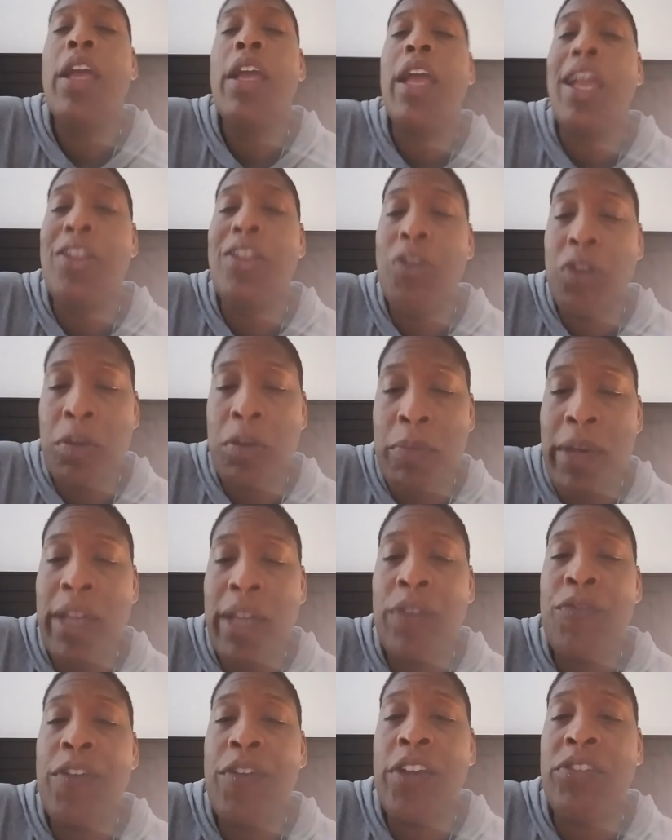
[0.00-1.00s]
and you're going to
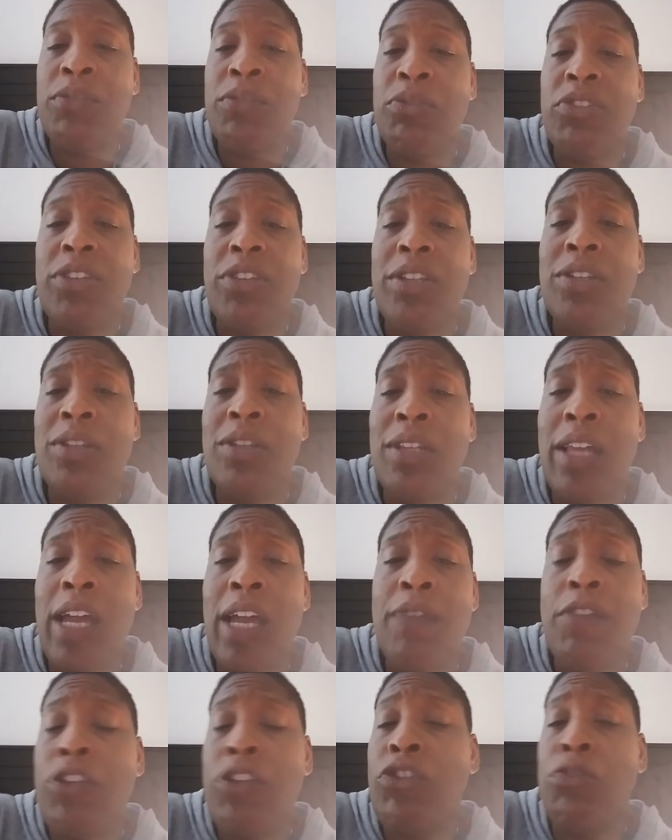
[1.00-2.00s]
manifest some shit in your
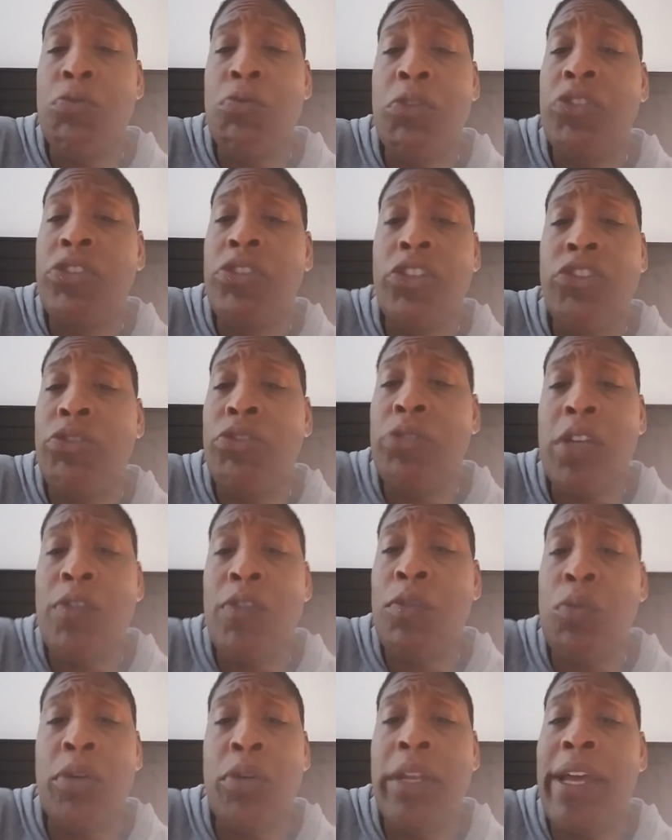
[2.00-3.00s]
life that you wish that you
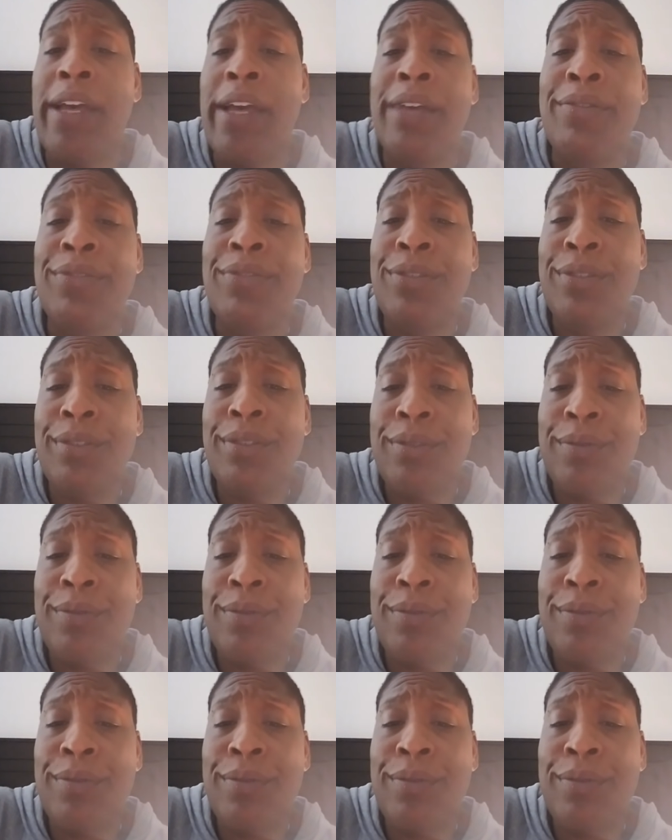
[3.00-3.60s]
never would have.